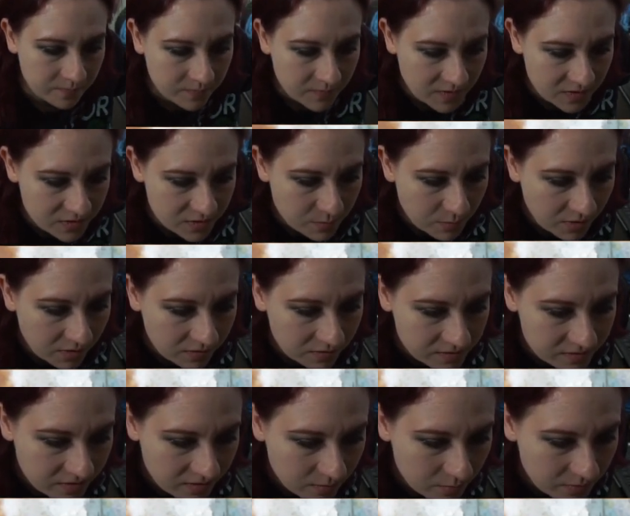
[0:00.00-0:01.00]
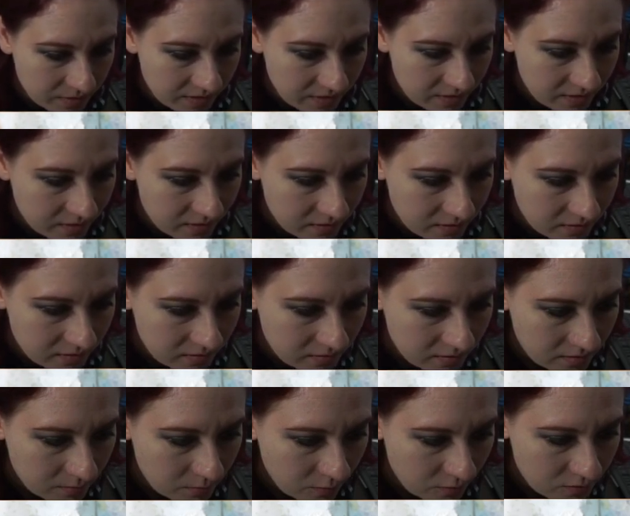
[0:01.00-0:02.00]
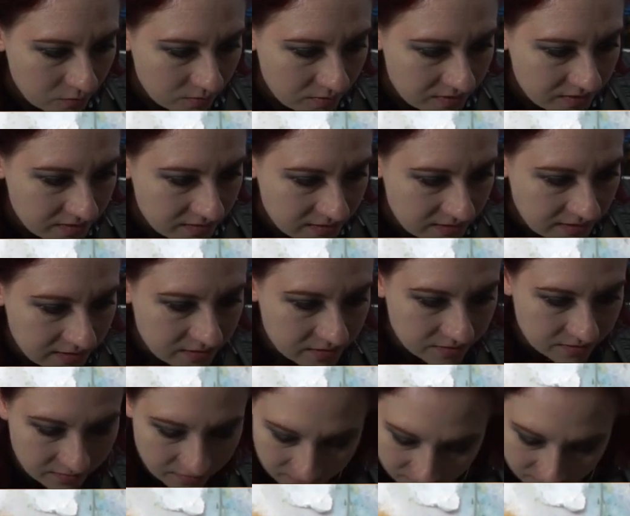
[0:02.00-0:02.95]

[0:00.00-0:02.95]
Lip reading: your sparkle's going to be more towards the center.